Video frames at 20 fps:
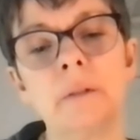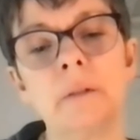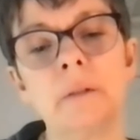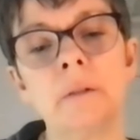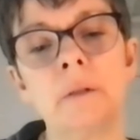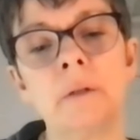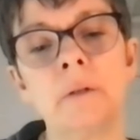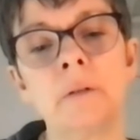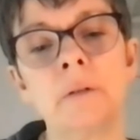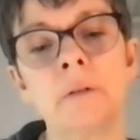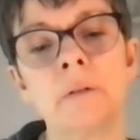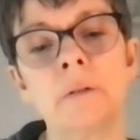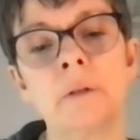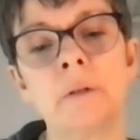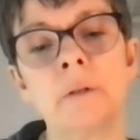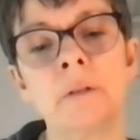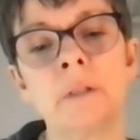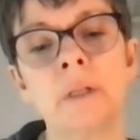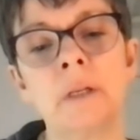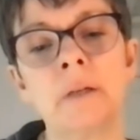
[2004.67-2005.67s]

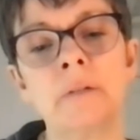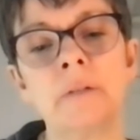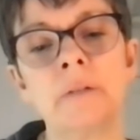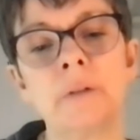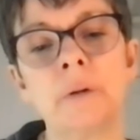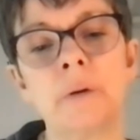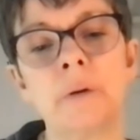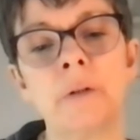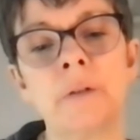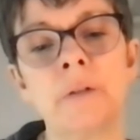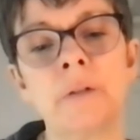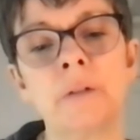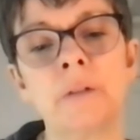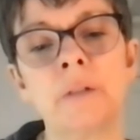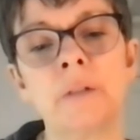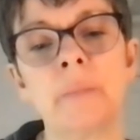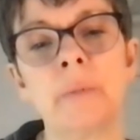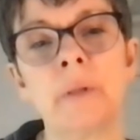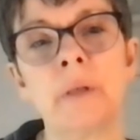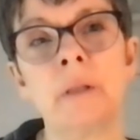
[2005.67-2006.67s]
those gifts, or is it
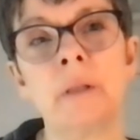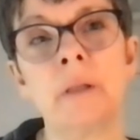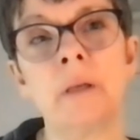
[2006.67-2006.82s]
something